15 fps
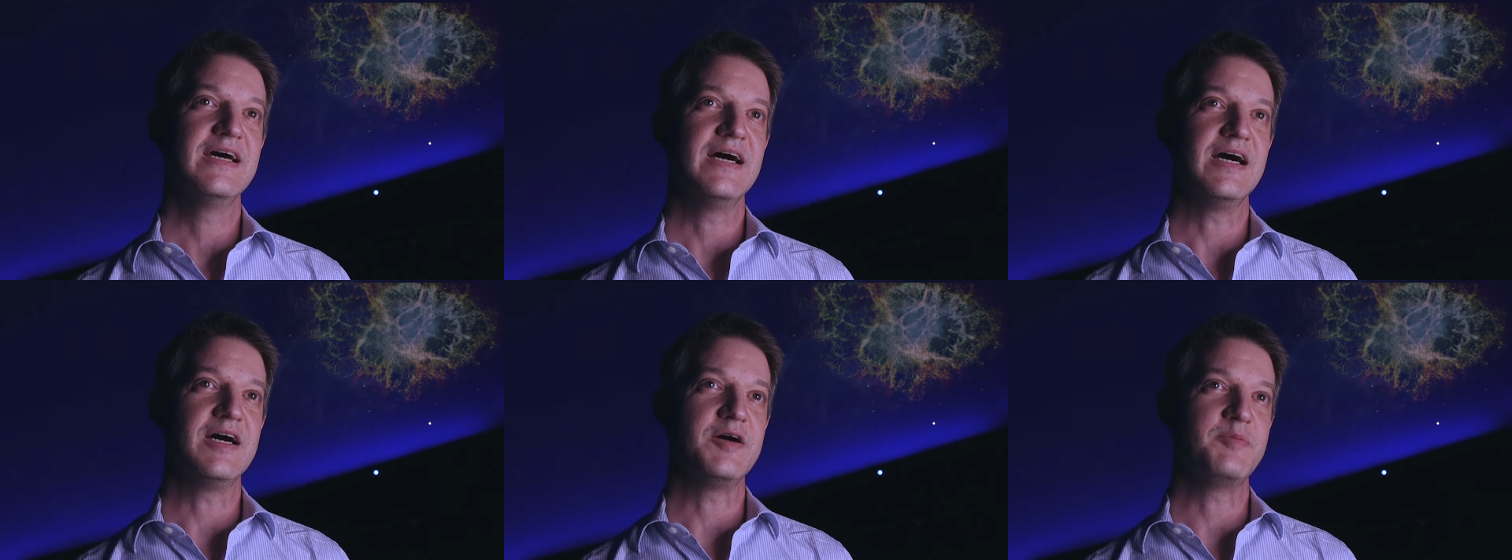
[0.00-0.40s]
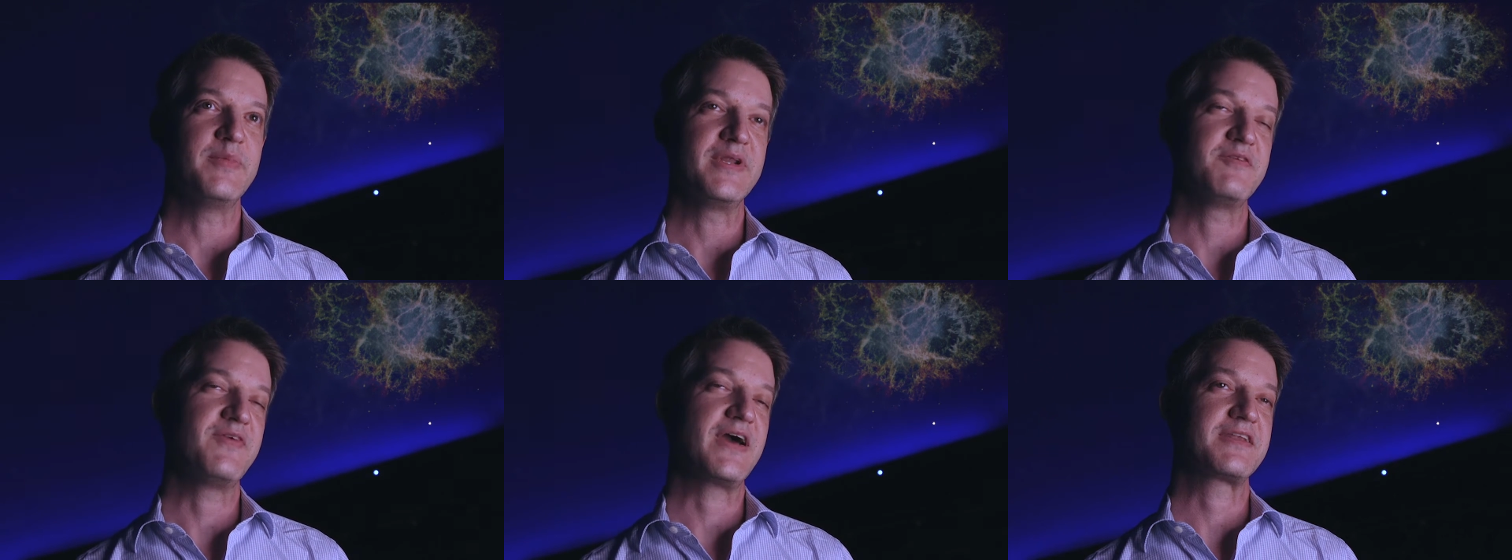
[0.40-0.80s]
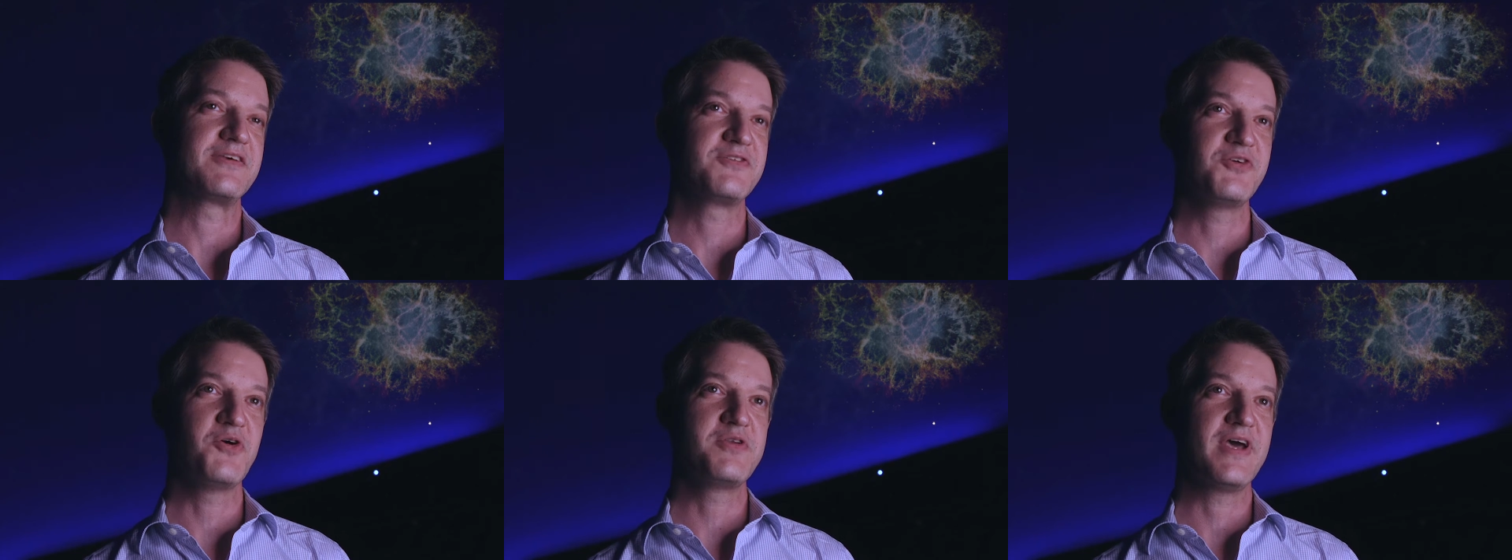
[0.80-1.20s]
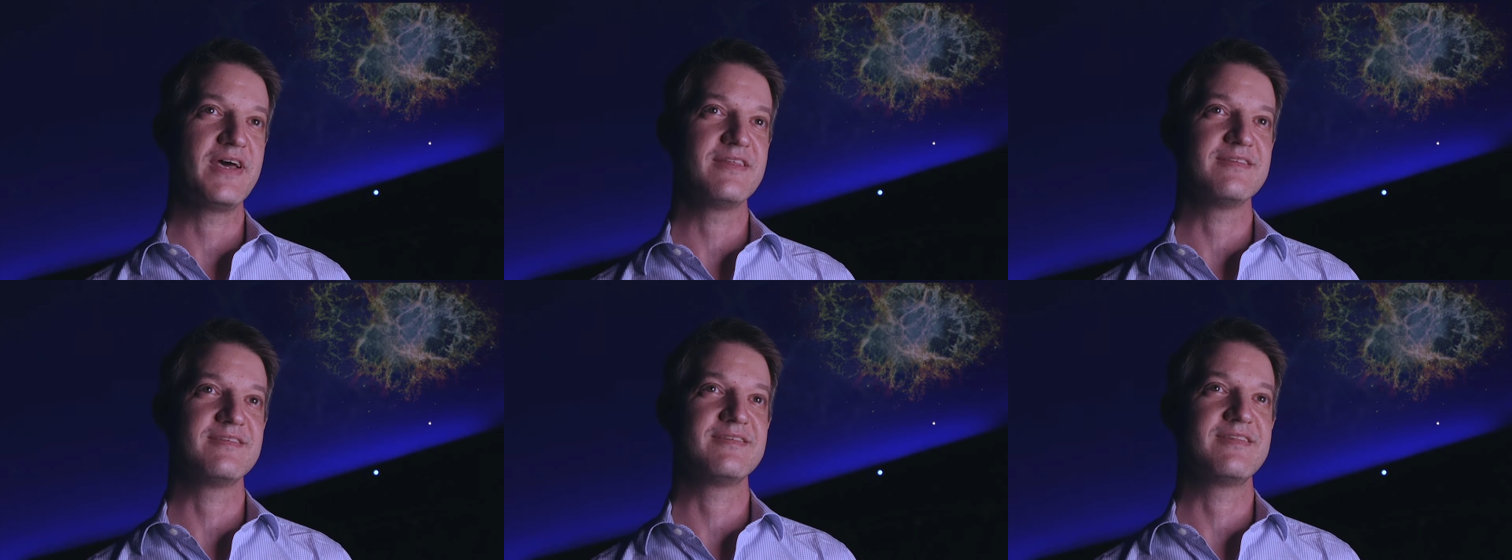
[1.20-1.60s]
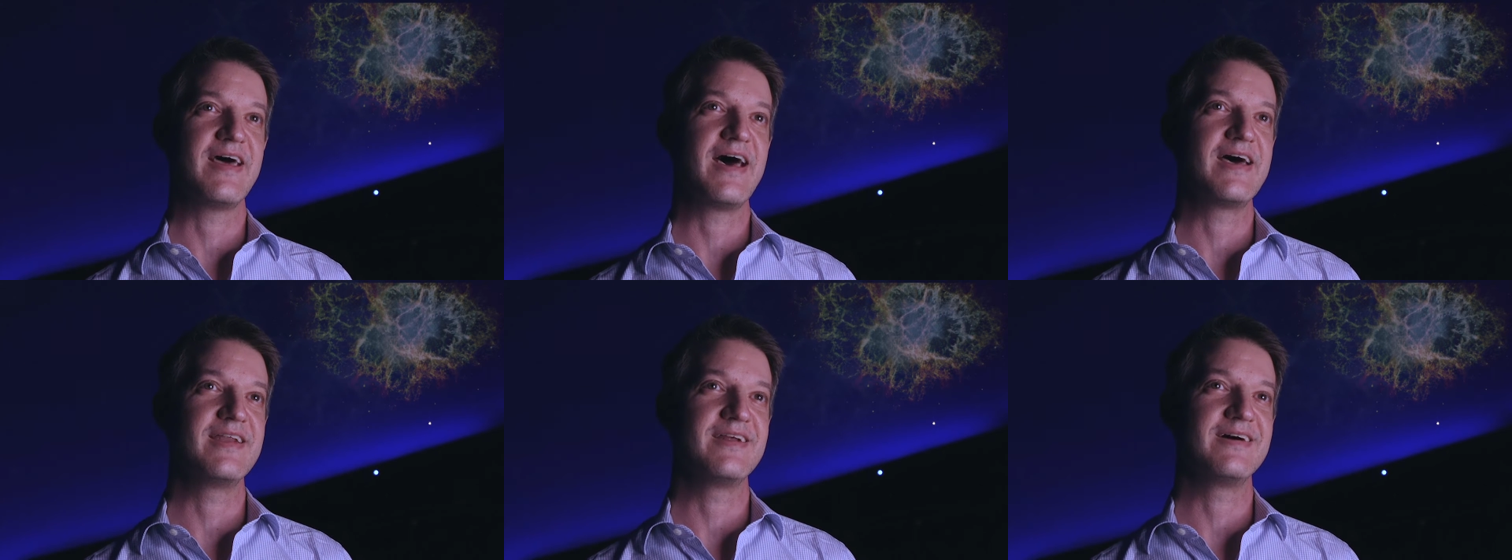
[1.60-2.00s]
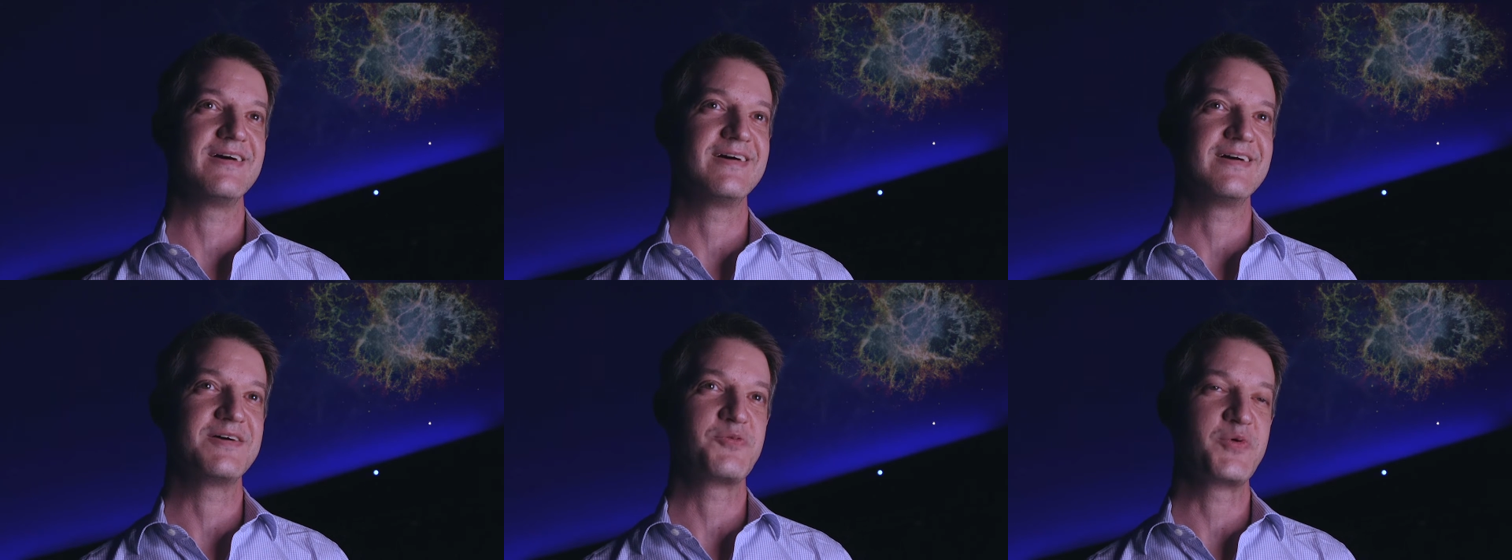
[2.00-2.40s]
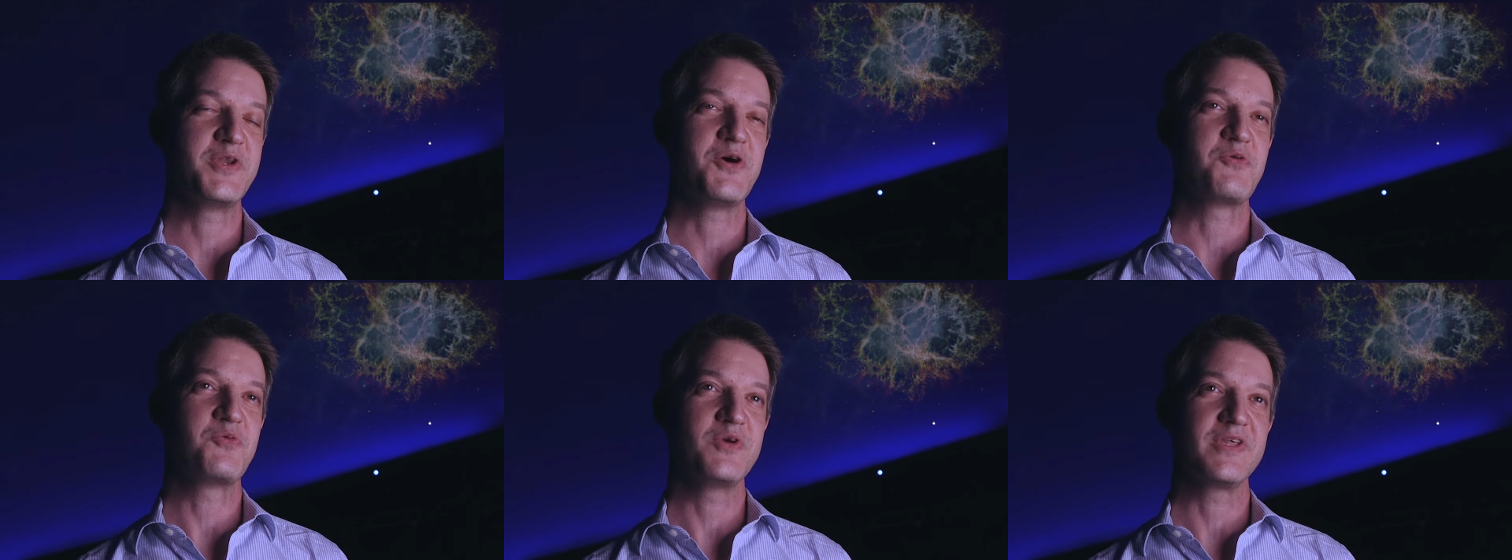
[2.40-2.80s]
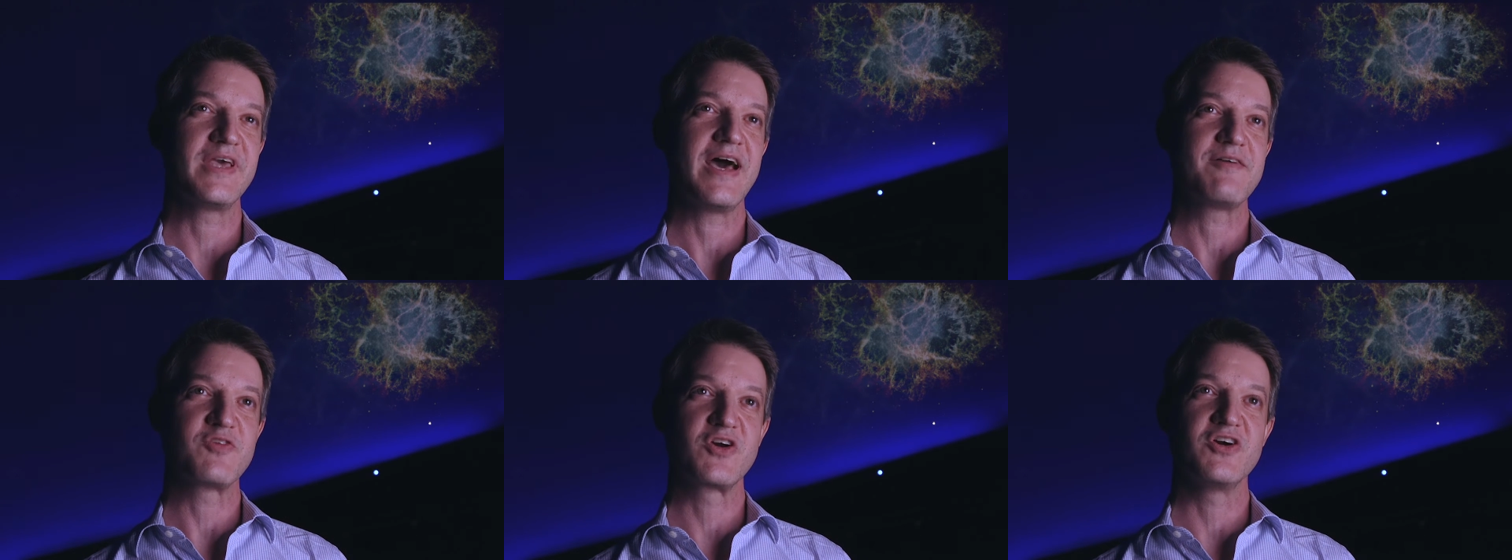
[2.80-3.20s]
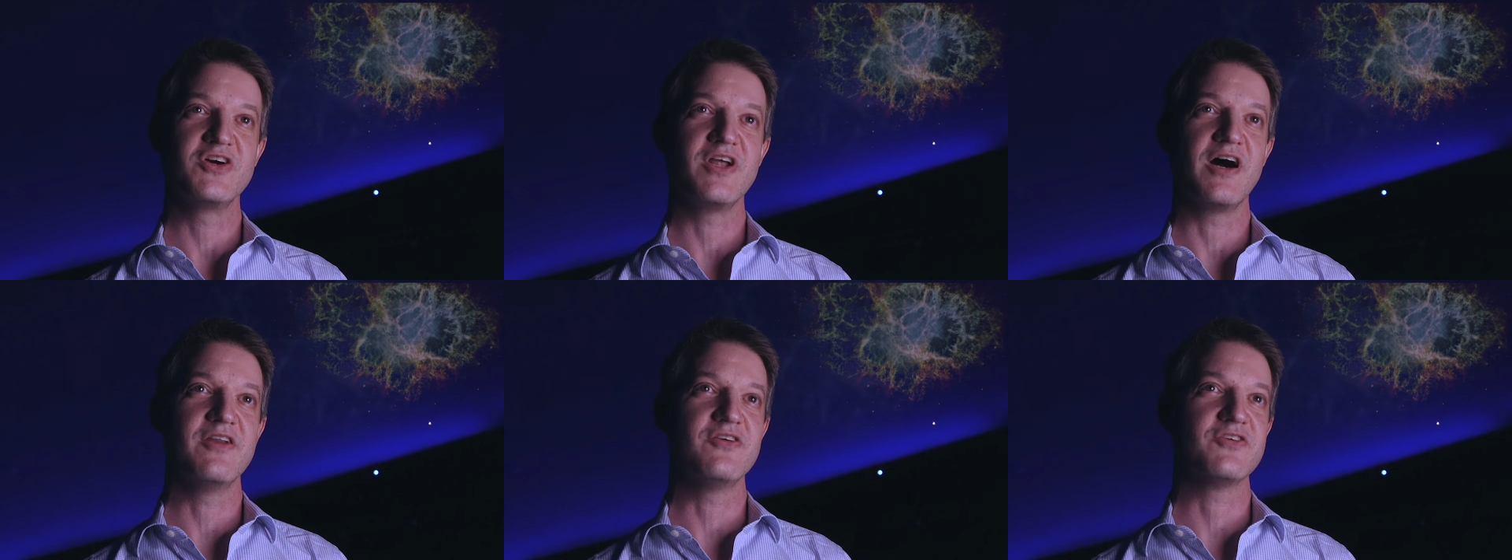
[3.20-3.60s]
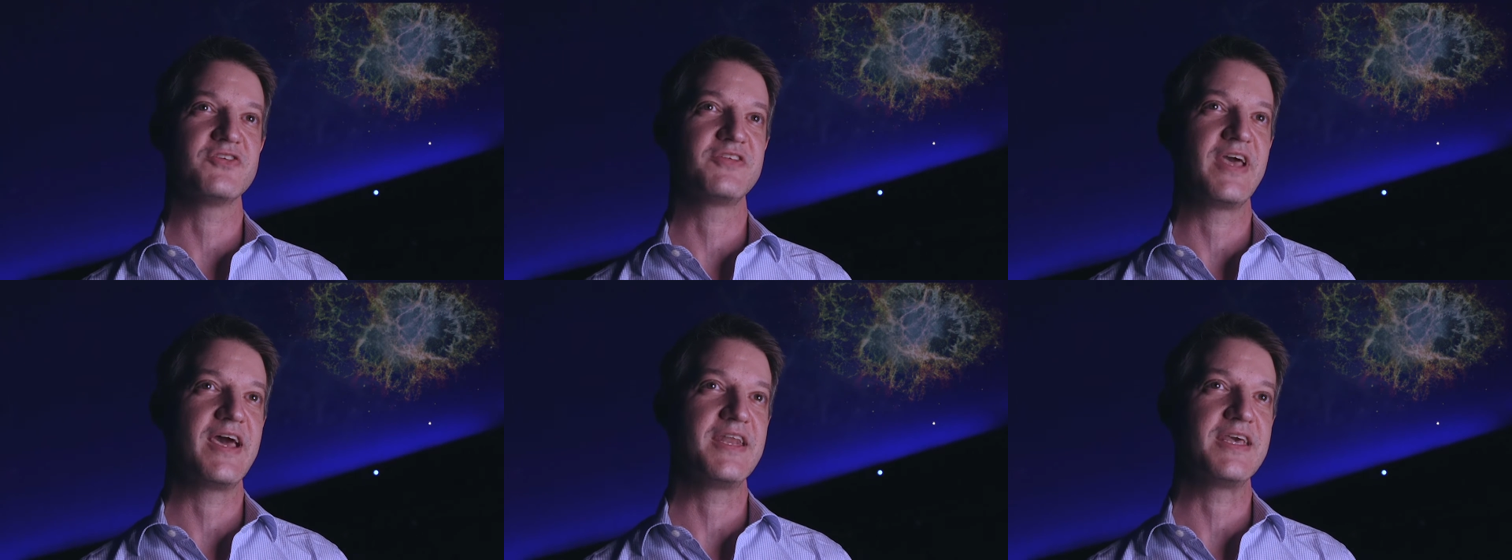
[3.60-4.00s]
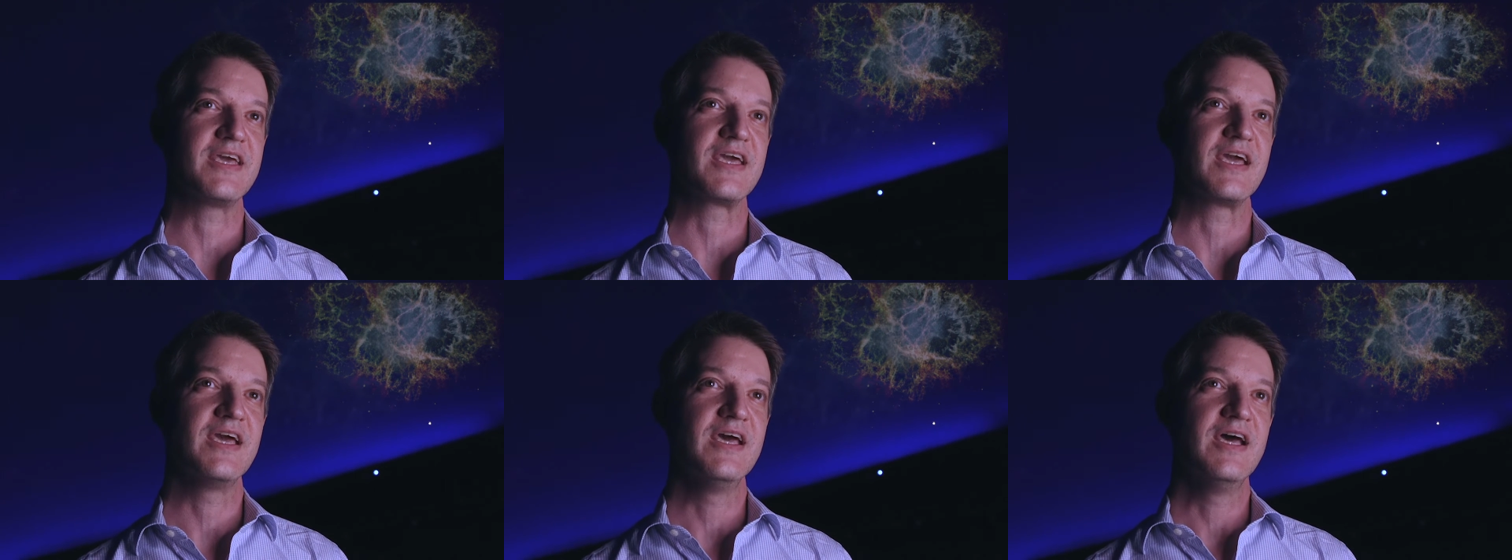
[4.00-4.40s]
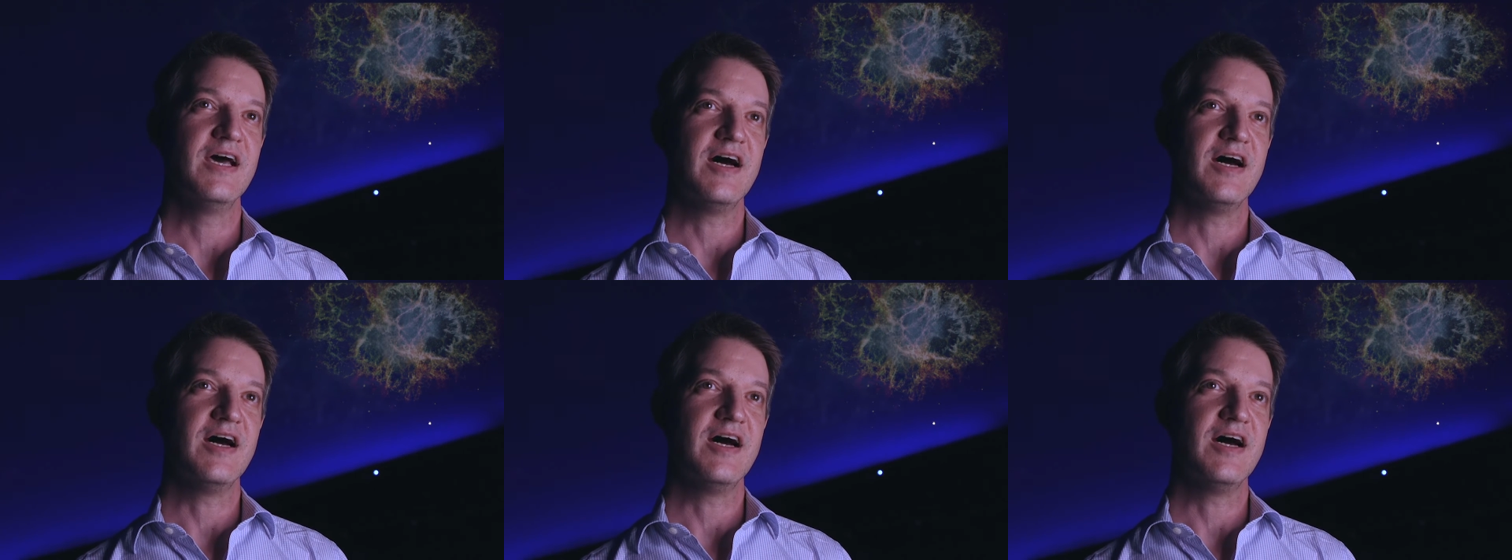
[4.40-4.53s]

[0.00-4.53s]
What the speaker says: And in fact, it's so dense that we don't really have a good understanding